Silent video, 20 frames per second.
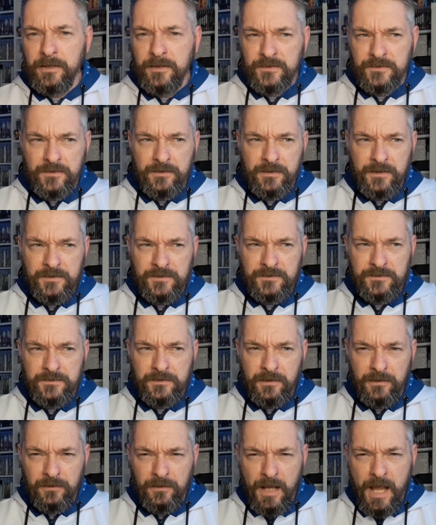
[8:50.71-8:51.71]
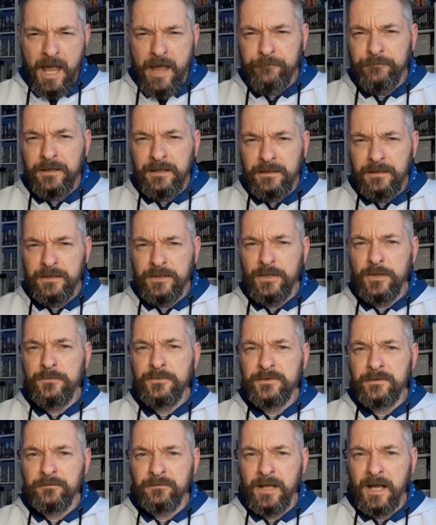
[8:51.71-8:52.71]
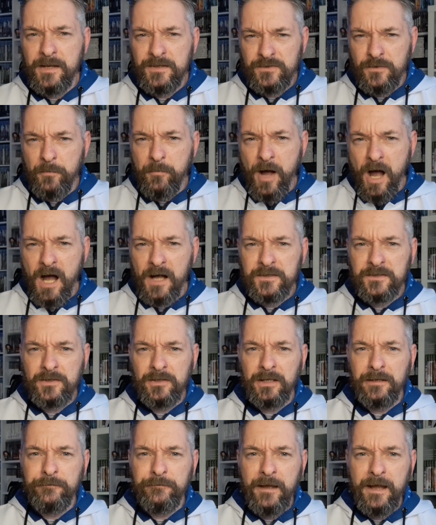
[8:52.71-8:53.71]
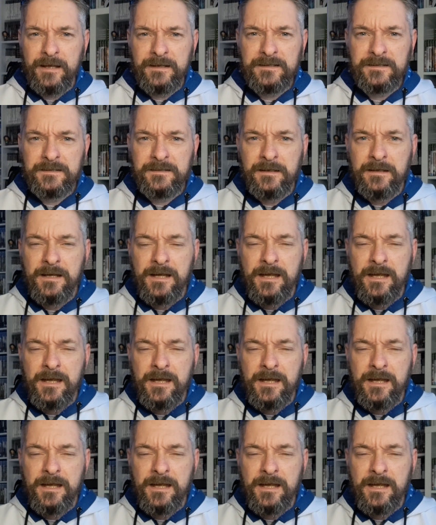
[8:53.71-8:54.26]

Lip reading: There's heavy use of like sort of particle effects.